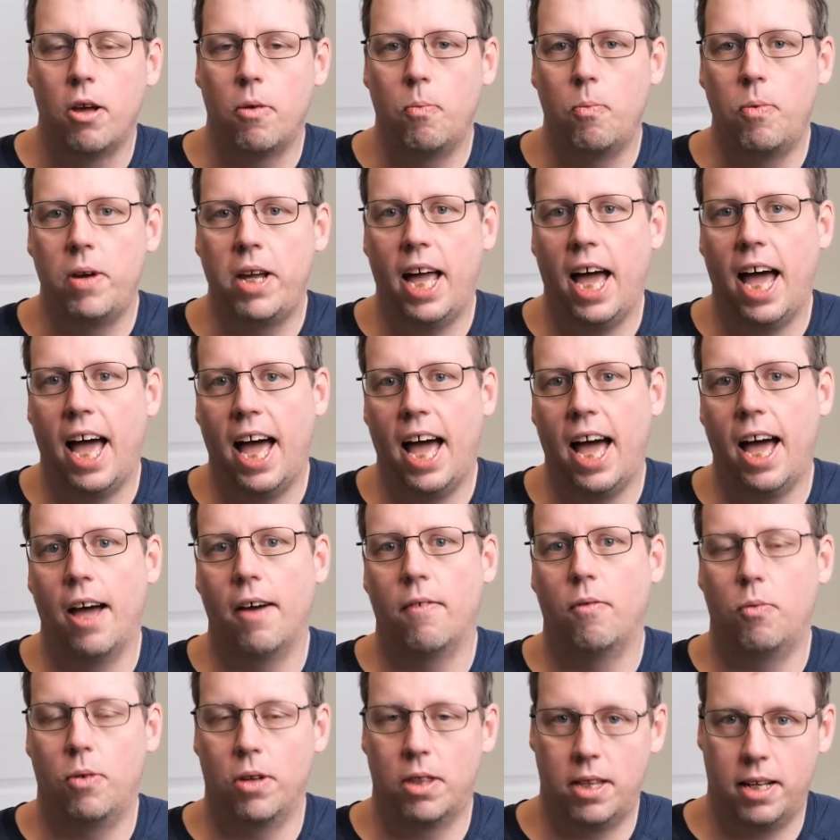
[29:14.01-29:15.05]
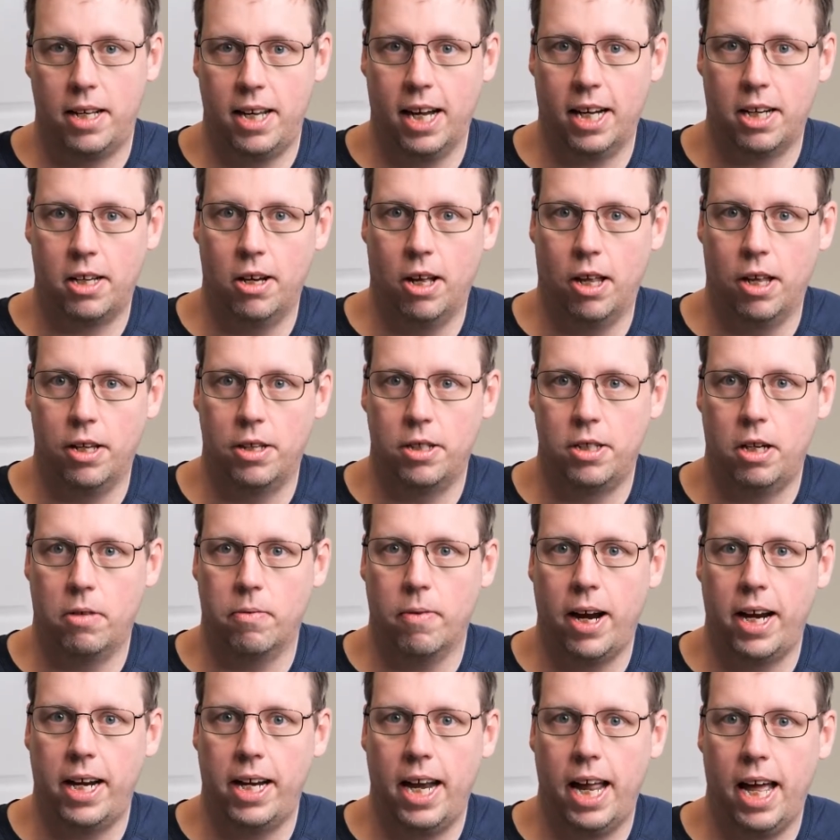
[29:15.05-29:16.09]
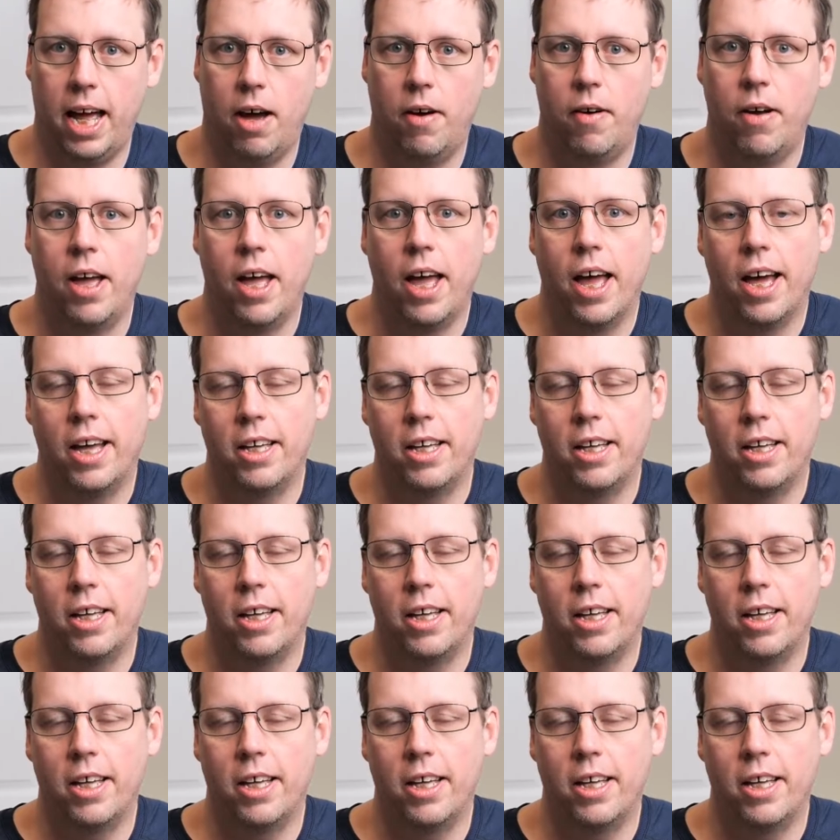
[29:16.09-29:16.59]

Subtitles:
we have with the technology right now,